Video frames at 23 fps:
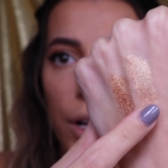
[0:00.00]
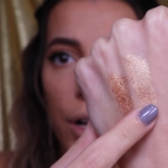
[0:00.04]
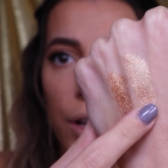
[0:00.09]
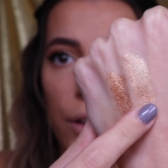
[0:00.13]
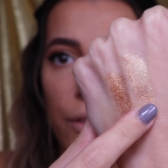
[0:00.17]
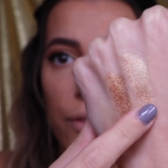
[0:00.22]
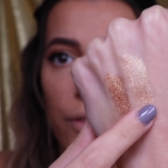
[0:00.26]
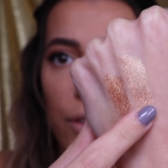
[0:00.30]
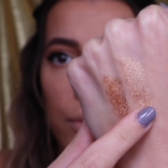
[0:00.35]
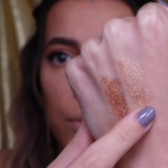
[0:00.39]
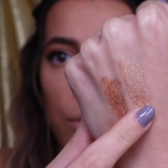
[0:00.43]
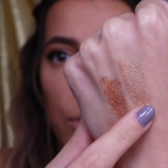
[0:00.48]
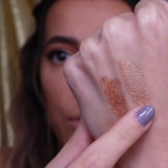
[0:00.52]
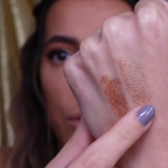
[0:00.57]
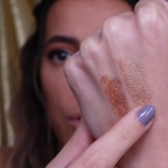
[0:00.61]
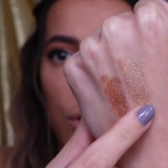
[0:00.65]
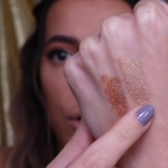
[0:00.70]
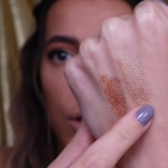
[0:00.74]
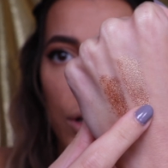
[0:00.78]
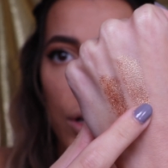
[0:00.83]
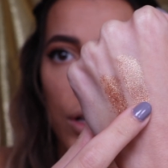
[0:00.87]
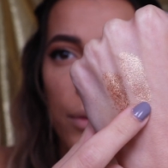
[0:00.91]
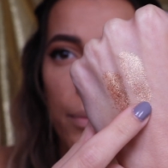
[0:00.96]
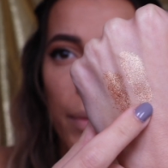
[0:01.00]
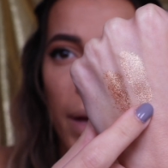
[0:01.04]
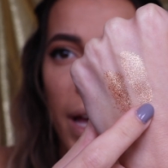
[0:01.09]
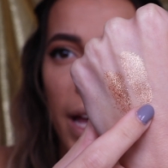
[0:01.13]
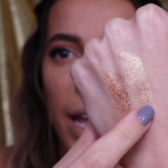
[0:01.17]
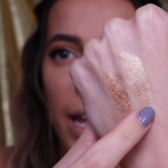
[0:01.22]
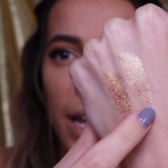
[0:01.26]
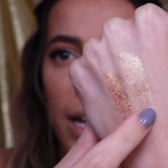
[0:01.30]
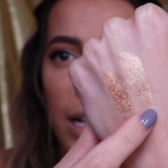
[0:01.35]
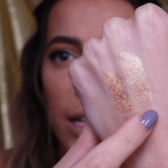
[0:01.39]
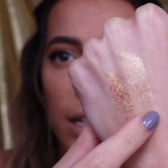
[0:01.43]
go for the more
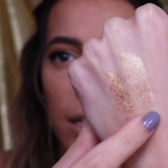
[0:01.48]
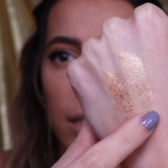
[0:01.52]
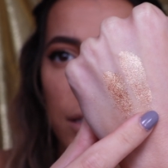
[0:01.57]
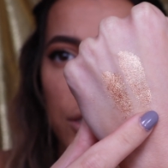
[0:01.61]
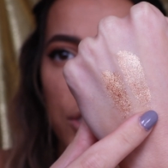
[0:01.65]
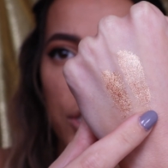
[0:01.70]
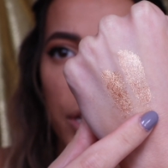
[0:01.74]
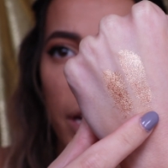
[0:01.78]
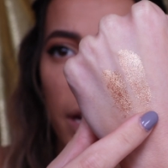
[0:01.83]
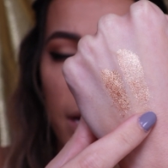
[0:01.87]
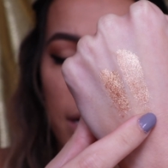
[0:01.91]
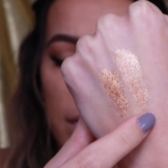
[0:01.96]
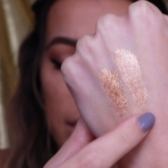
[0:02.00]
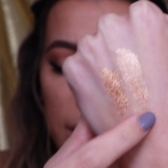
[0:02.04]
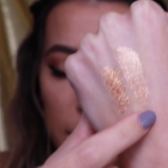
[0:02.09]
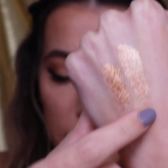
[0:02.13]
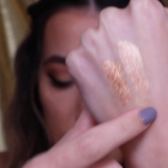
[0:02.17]
paler shade.